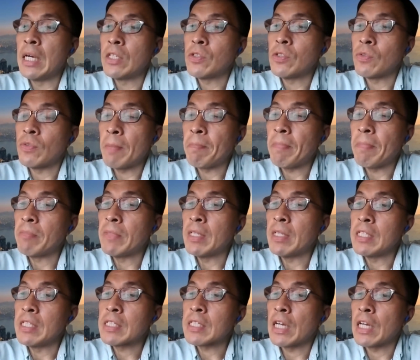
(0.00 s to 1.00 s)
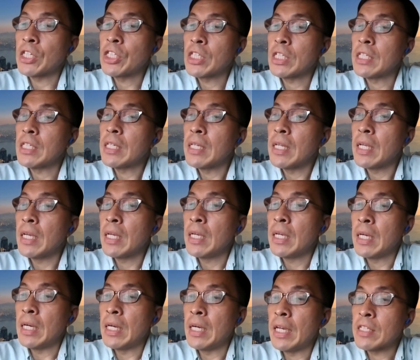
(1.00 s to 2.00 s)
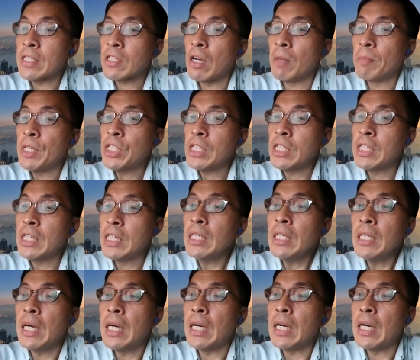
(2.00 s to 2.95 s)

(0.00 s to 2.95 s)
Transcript: to wrap up the discussion. As Commissioner,